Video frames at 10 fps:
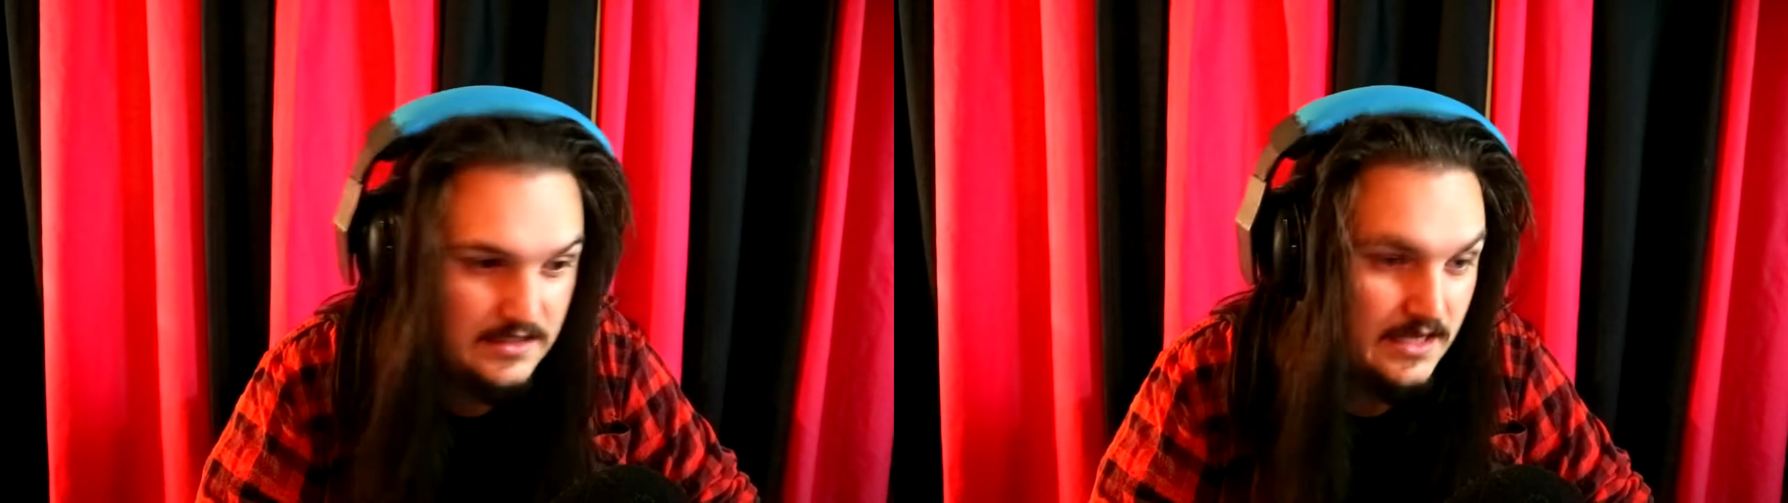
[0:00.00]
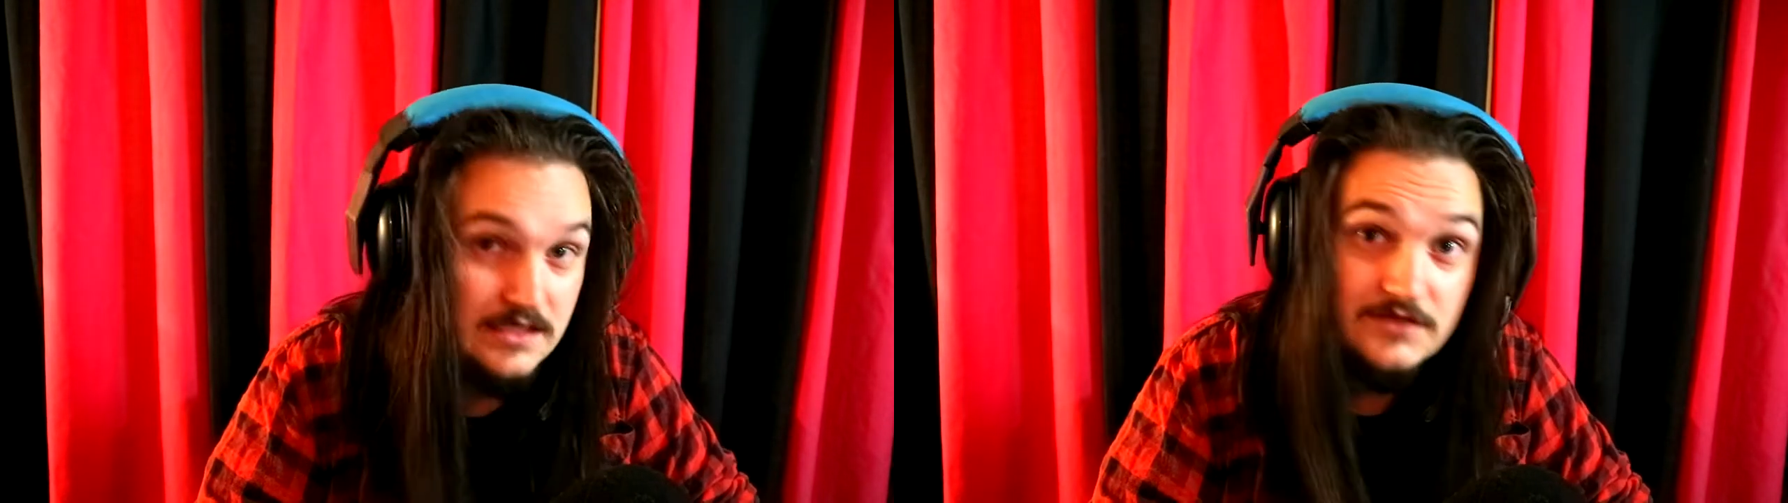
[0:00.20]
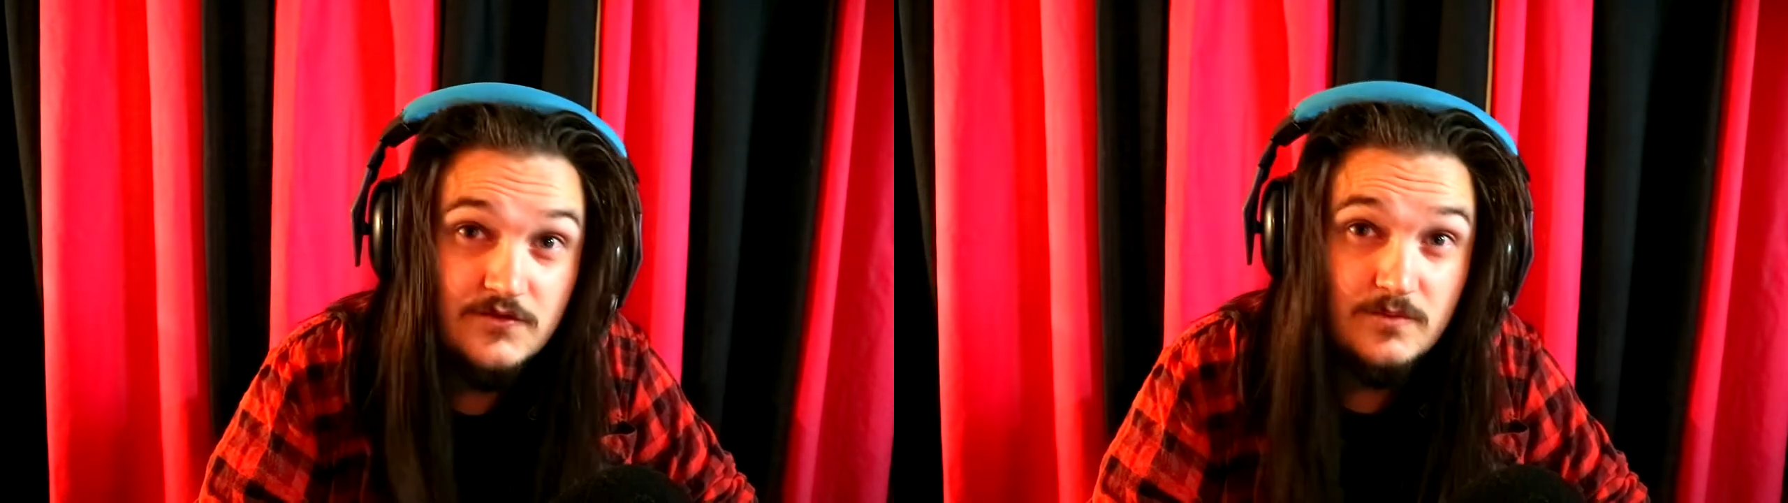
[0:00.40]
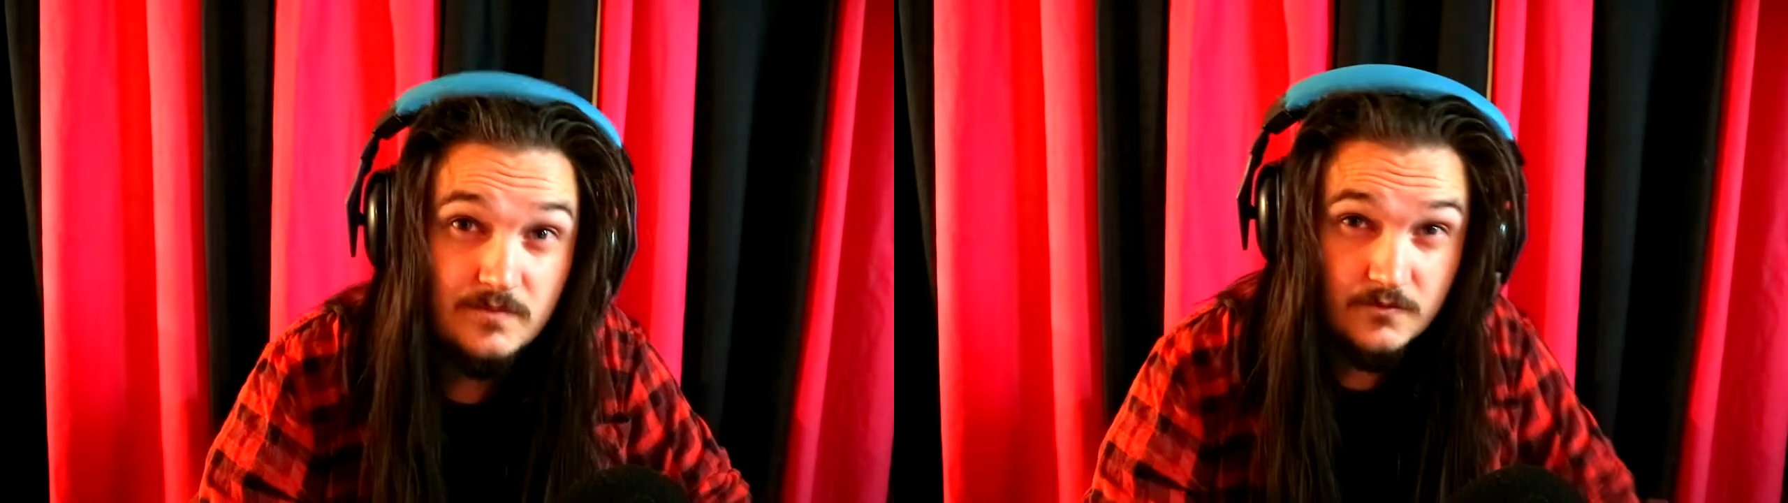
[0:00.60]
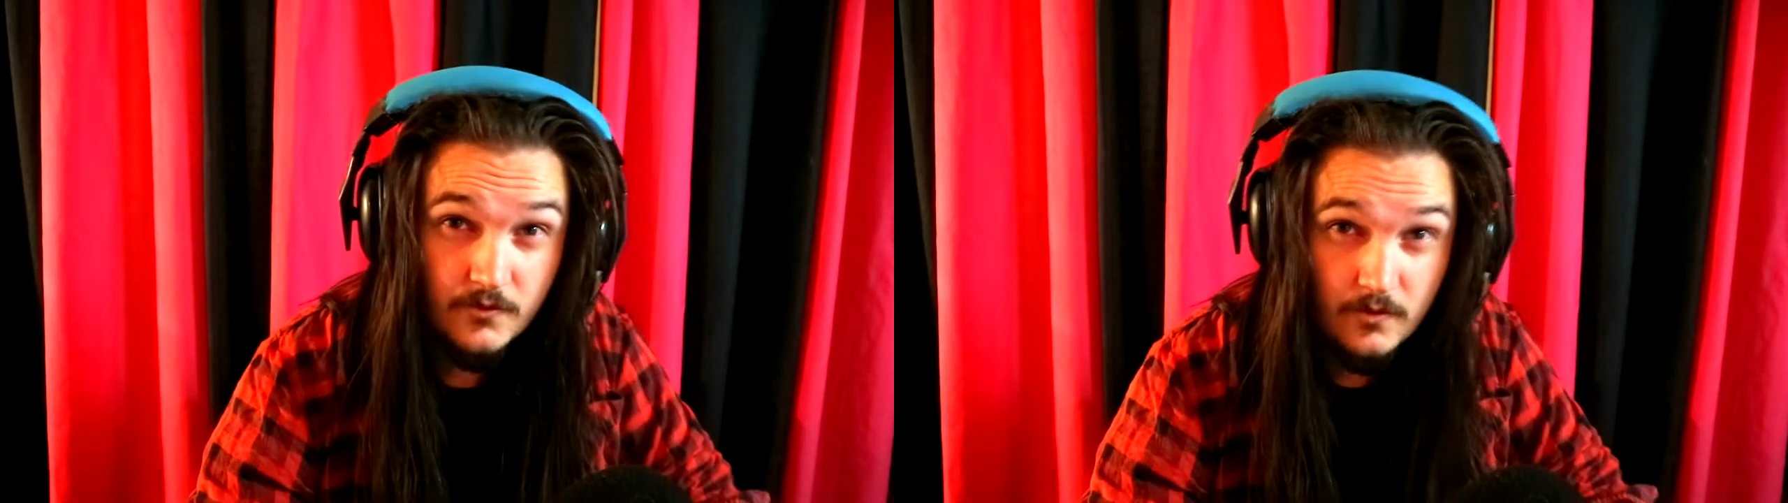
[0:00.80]
days
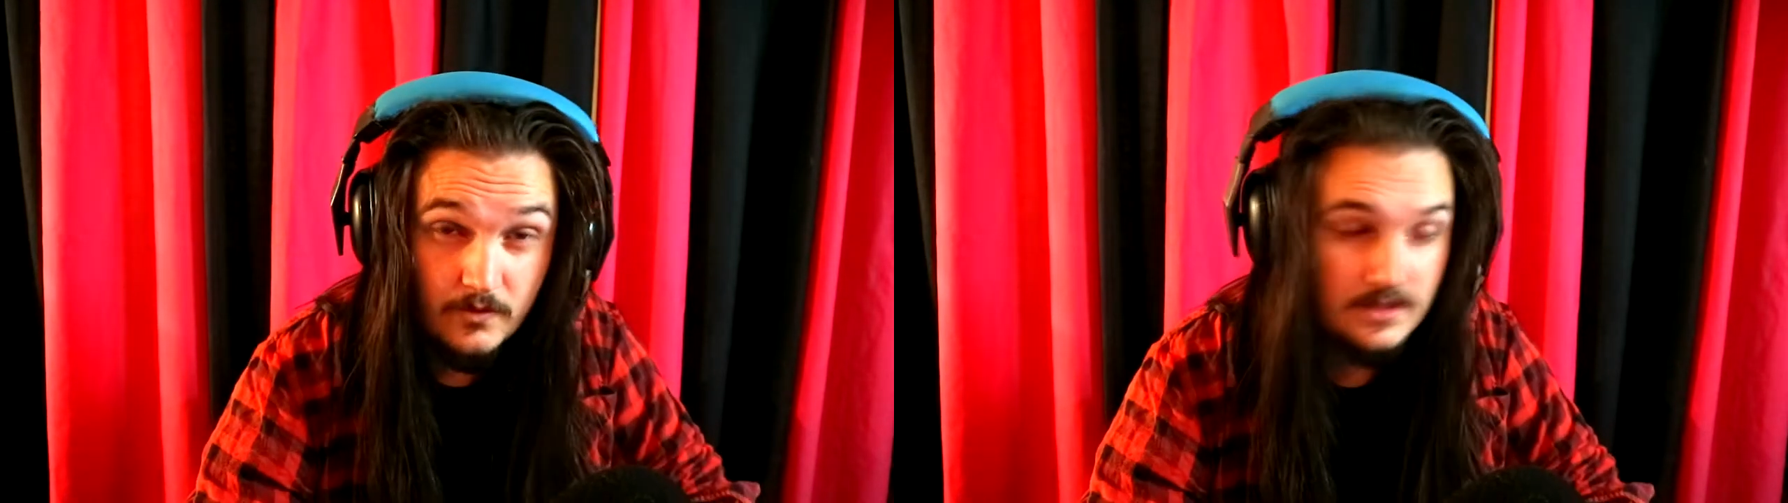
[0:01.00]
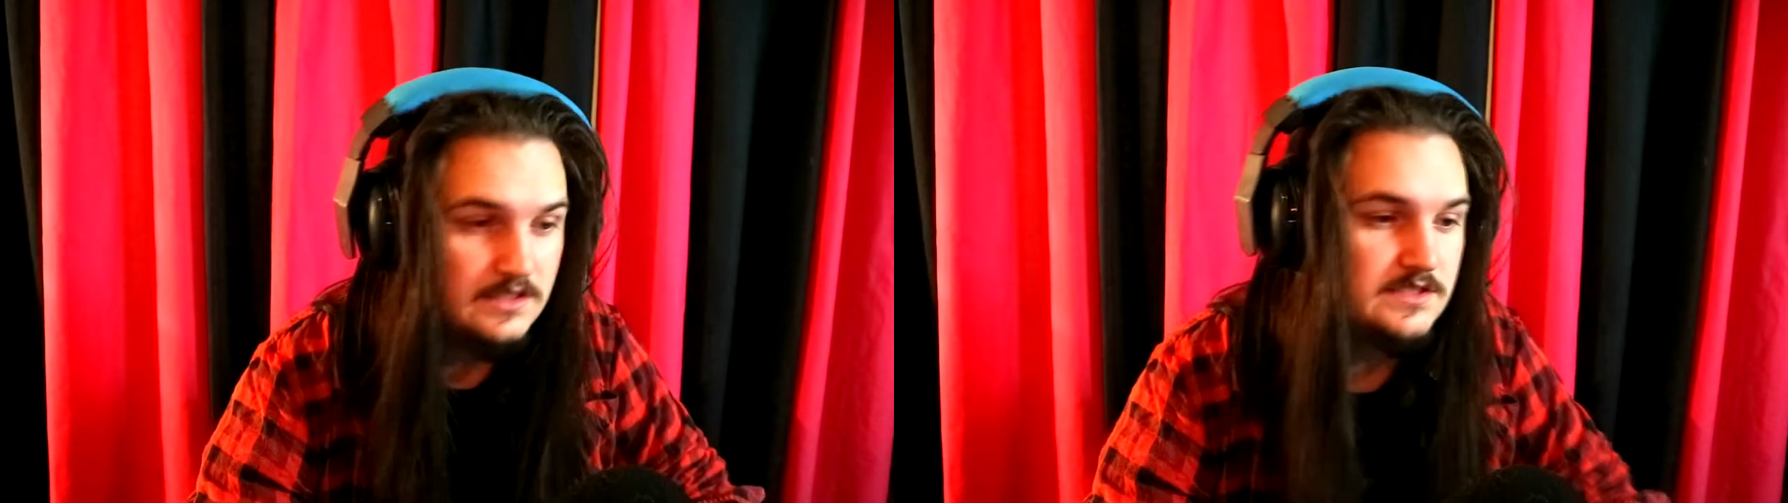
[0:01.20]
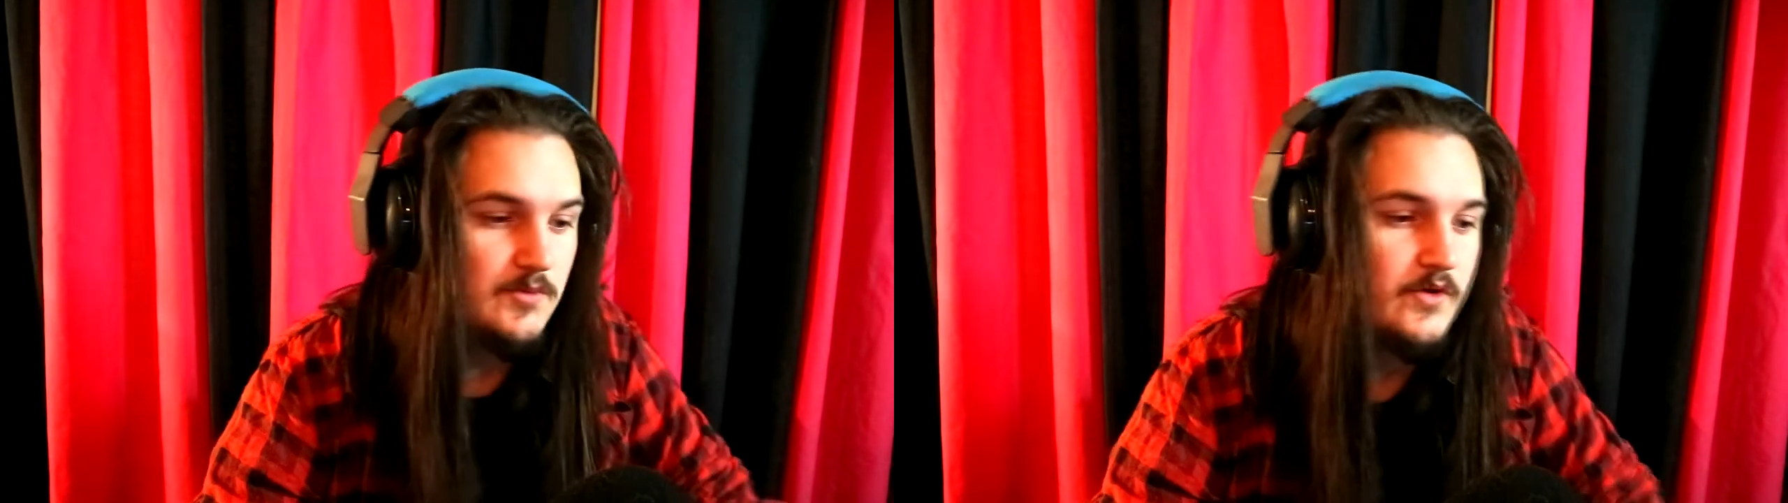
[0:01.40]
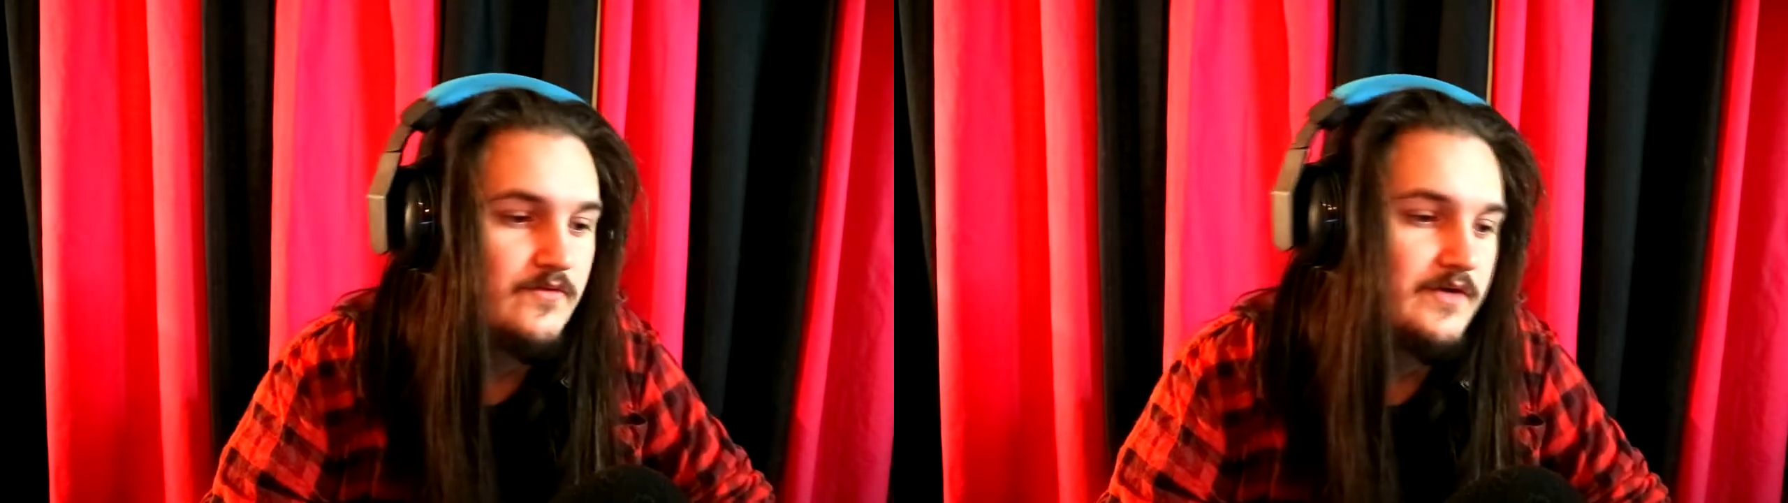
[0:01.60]
from recording this point